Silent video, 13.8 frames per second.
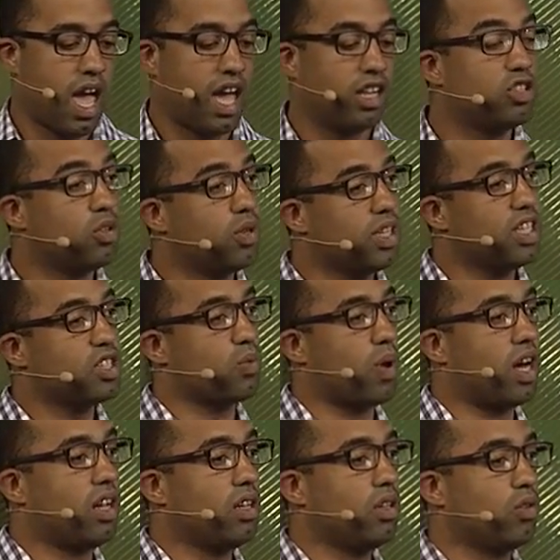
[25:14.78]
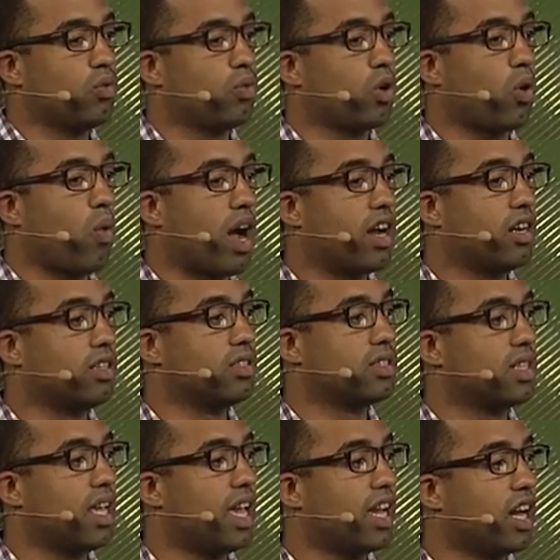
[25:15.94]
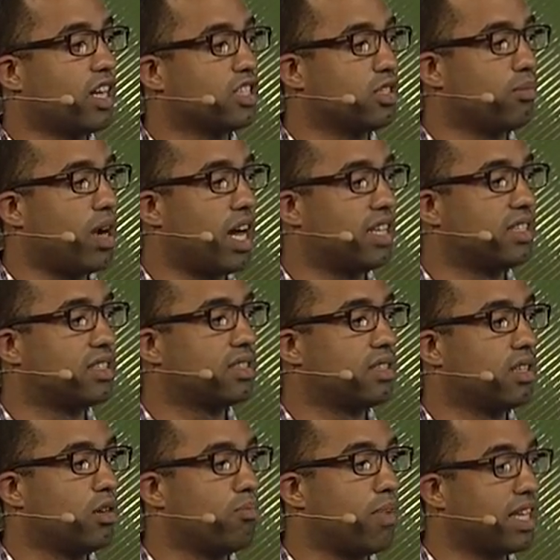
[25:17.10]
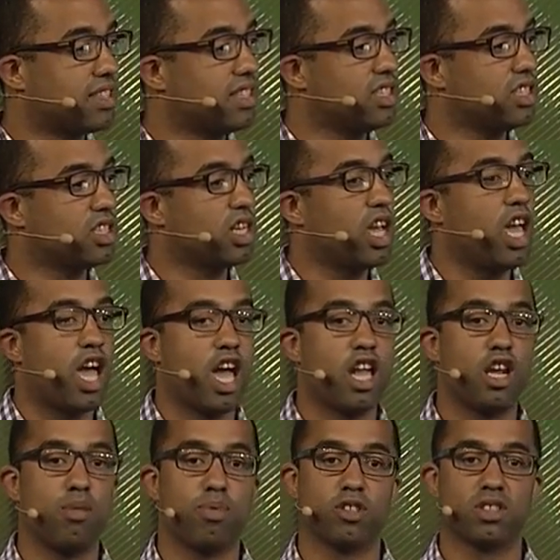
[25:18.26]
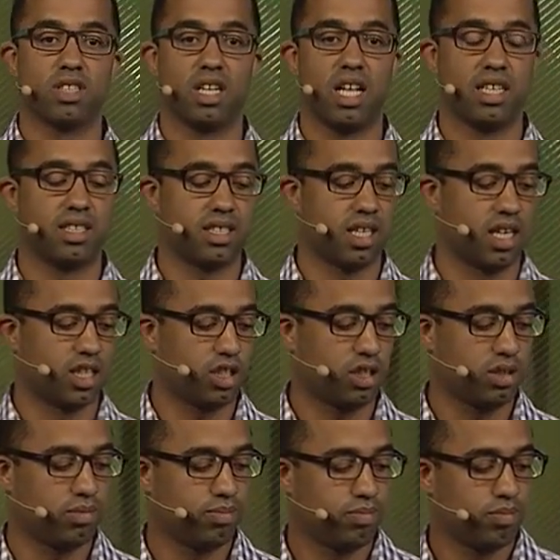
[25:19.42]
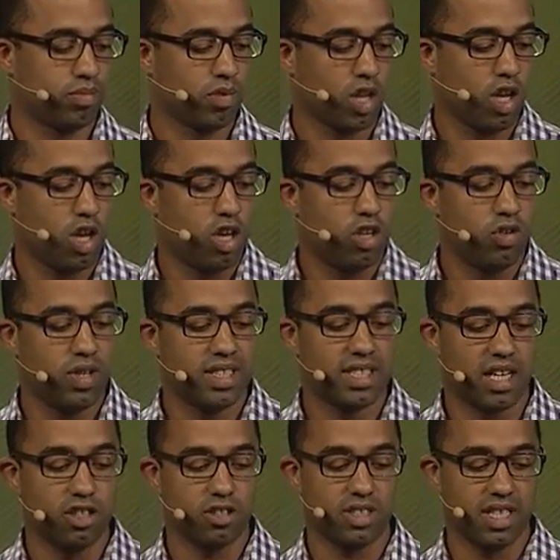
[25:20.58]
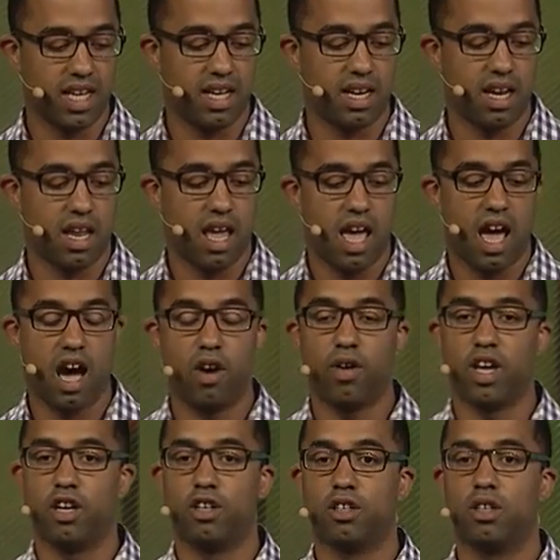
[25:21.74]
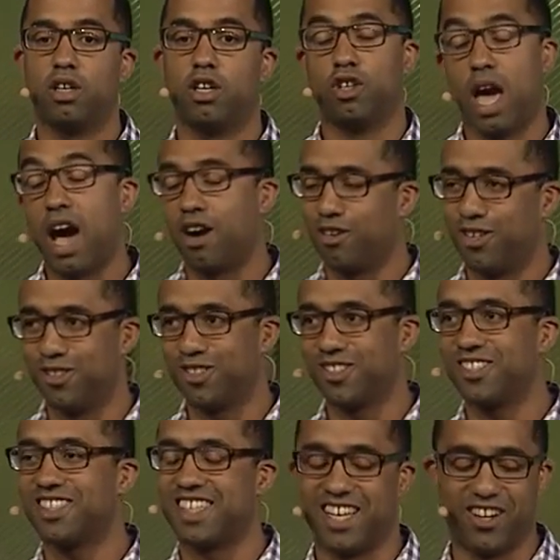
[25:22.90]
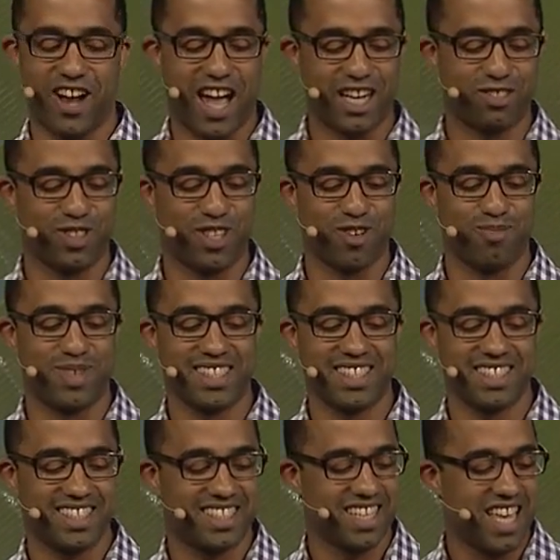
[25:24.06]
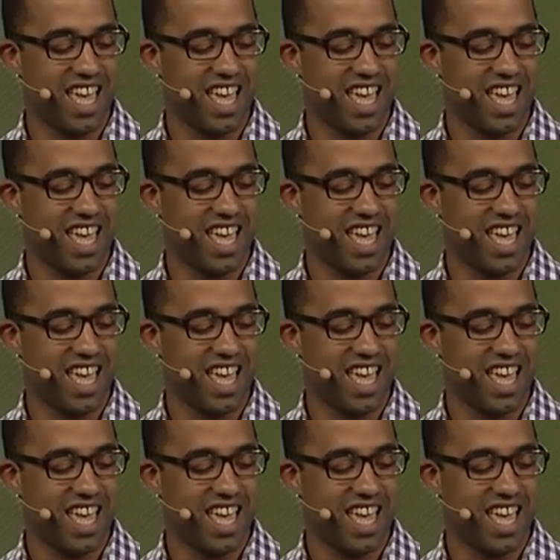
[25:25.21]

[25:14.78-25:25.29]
And doing this well requires a customized message and a personalized touch. You need to understand how users interact with your business